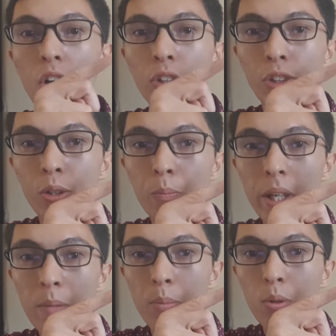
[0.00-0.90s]
two
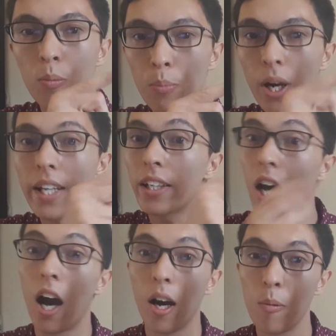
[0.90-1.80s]
people break
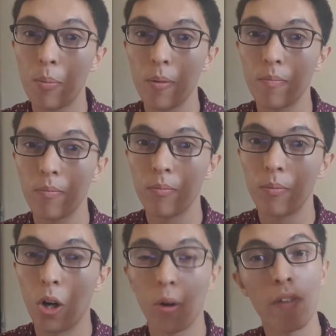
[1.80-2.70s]
up,
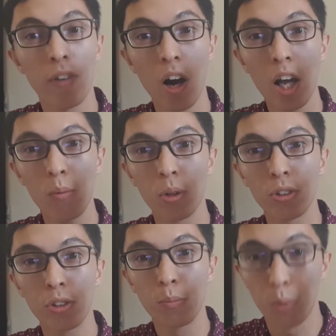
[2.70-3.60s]
or if I
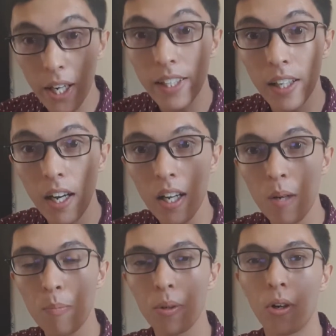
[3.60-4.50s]
want to break up,
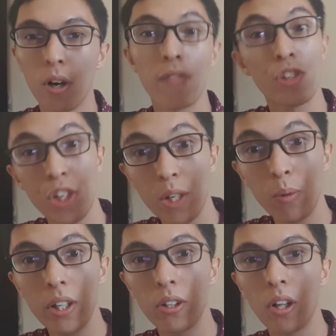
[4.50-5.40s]
or if she
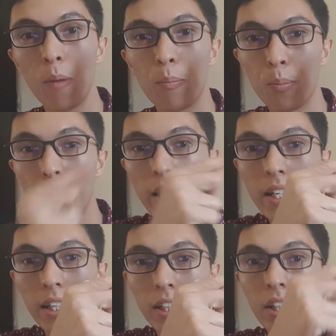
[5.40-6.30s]
will break
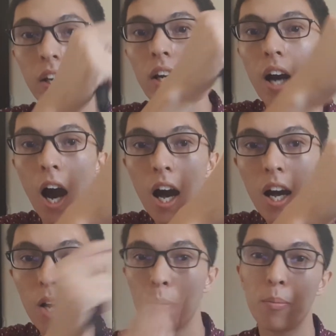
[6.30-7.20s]

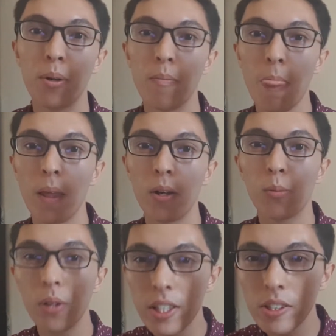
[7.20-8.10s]
up?
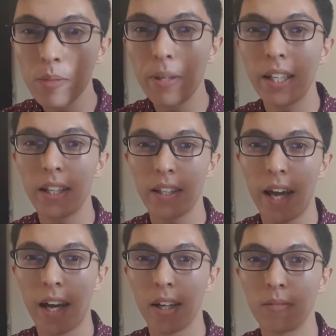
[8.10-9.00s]
What is the meaning
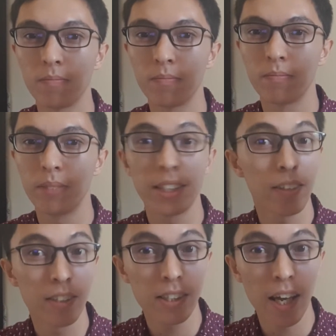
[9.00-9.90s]
now? Is it
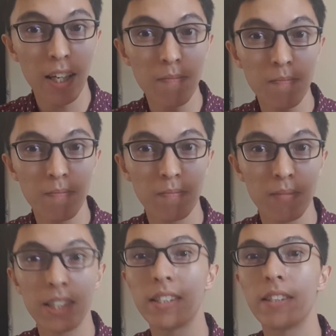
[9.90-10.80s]
the same?
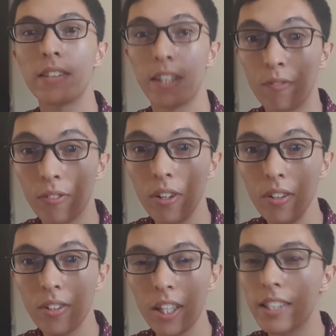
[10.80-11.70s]
Is it
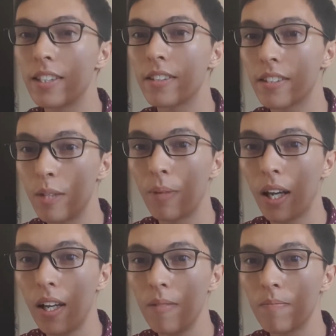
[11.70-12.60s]
different? Is it similar?